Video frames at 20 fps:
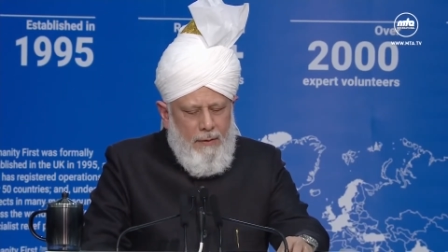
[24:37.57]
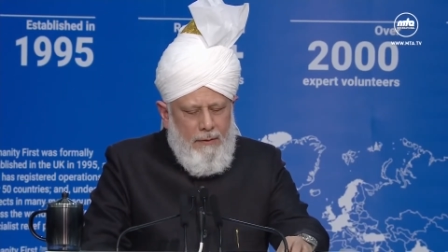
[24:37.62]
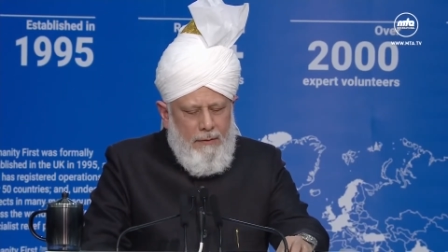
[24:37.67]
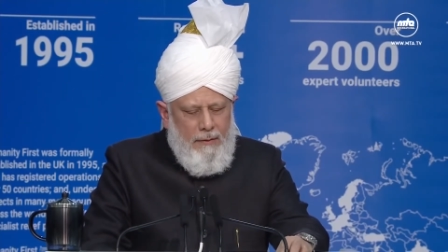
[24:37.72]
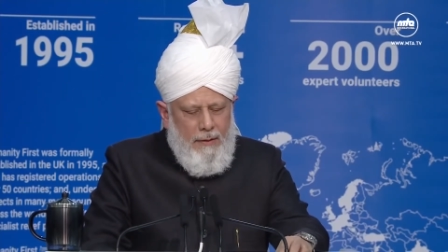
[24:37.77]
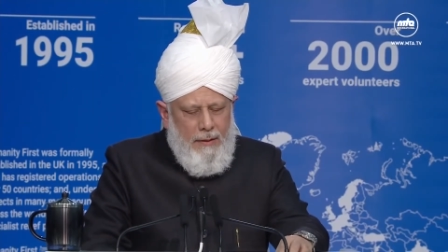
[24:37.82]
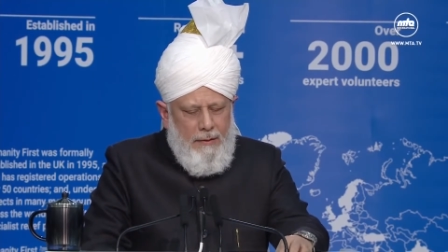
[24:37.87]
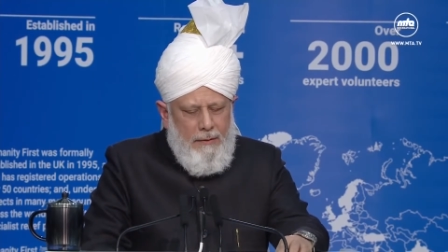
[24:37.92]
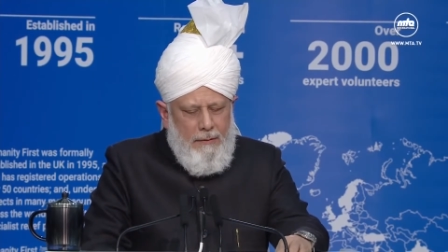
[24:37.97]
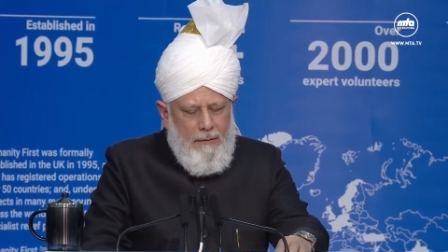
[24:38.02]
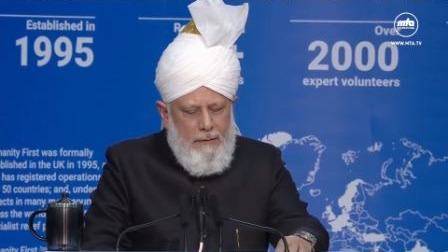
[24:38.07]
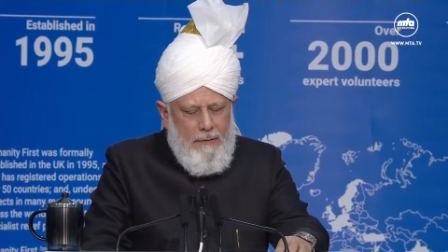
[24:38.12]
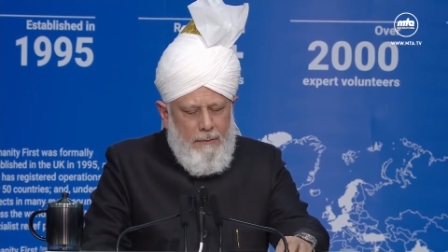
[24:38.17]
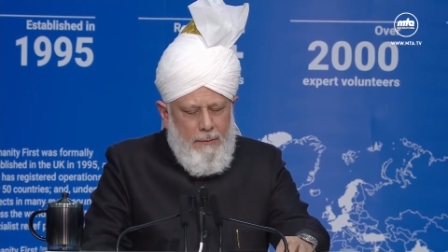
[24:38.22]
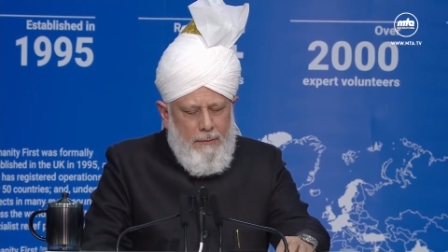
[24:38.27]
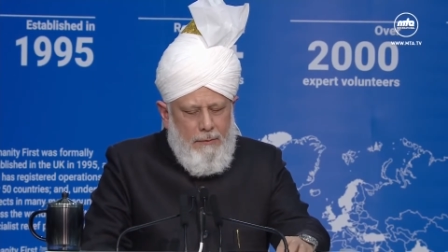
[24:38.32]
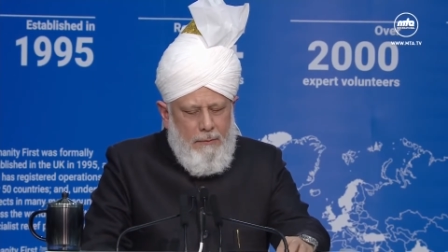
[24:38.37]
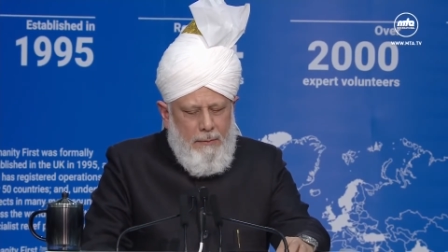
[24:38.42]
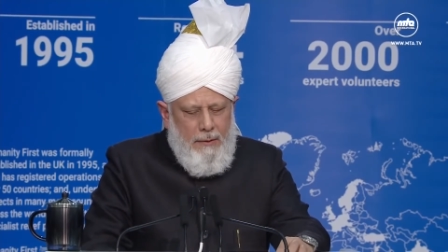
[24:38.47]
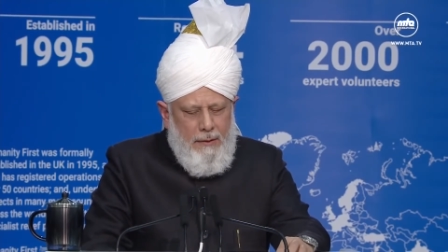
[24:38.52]
take your
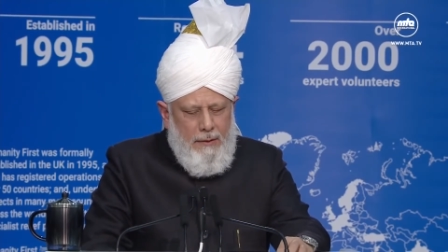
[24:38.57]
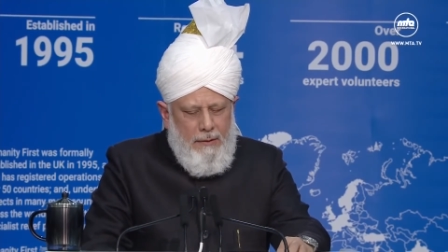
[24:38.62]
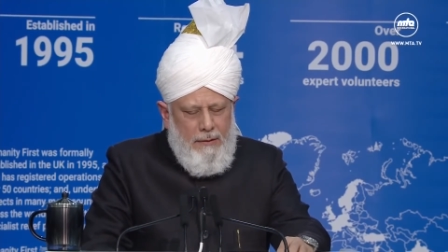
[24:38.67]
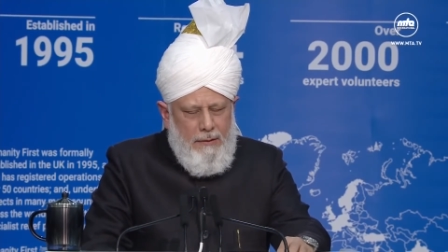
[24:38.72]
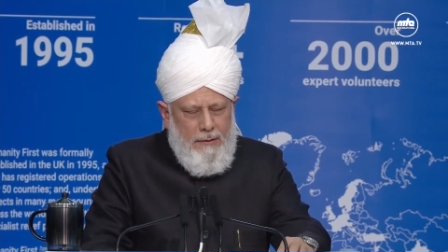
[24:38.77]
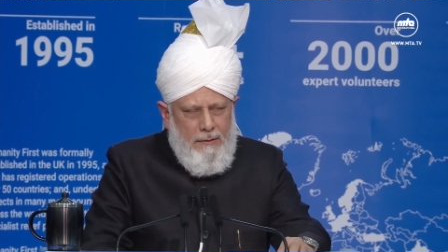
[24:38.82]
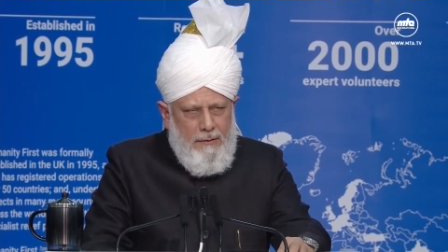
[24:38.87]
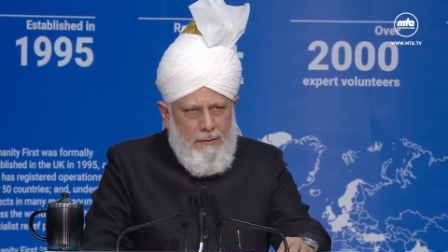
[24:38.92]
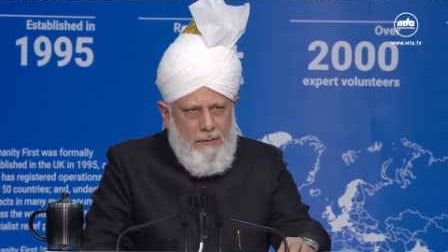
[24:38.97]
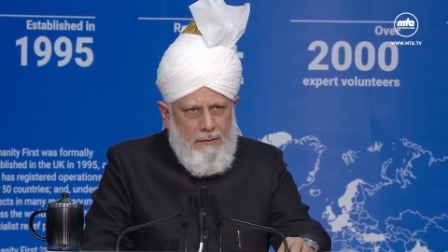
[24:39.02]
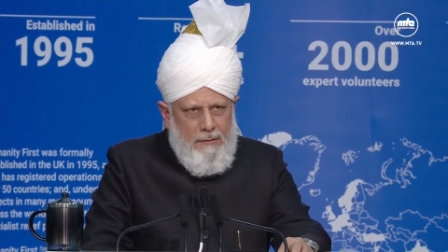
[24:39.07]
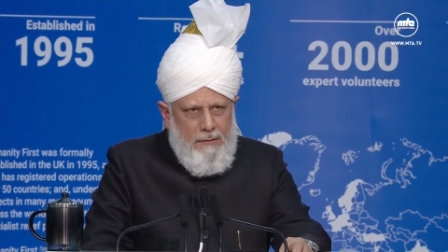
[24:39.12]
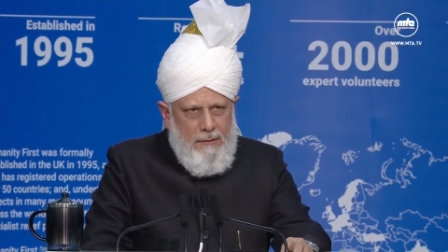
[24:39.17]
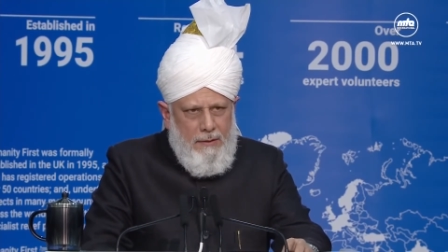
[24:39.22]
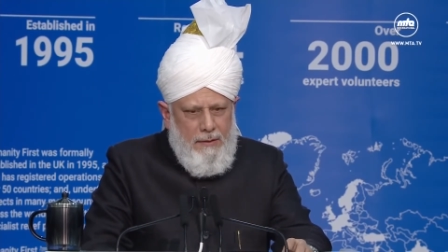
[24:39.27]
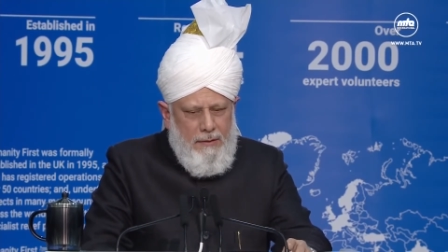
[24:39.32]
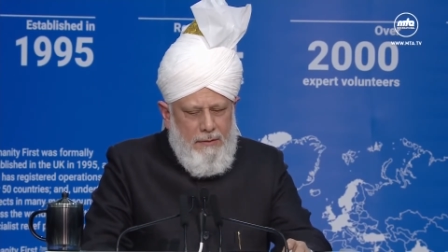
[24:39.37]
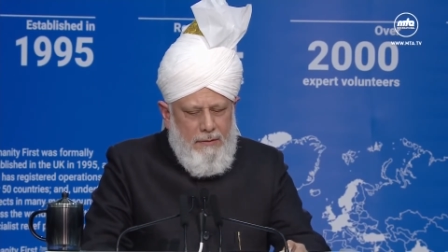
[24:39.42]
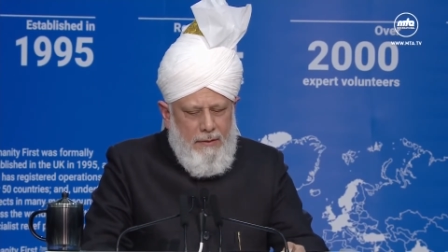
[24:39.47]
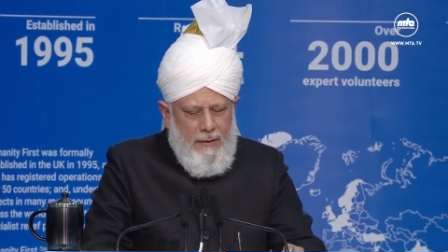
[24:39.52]
responsibilities
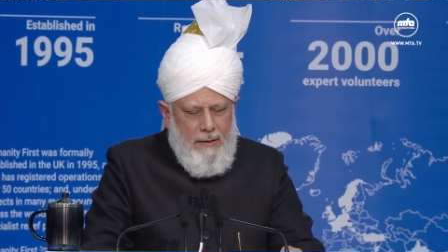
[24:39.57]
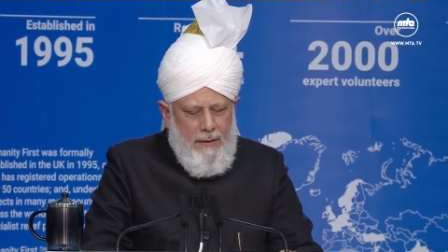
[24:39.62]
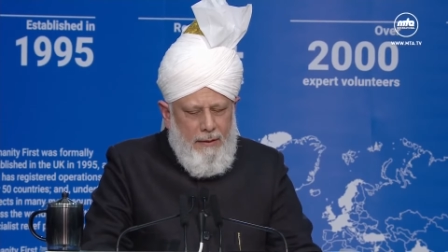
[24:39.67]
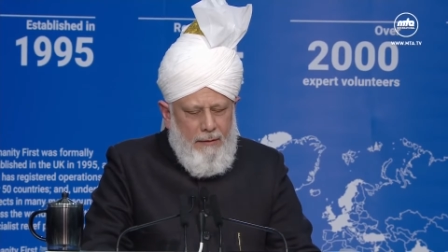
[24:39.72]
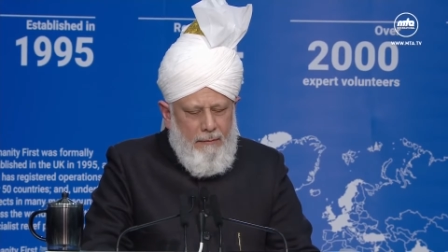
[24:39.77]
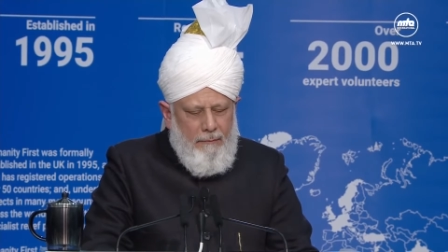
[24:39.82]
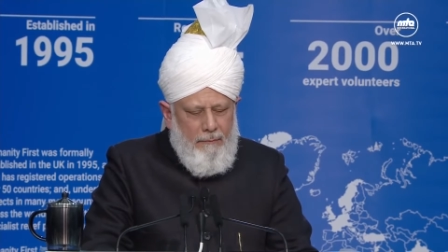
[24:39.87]
seriously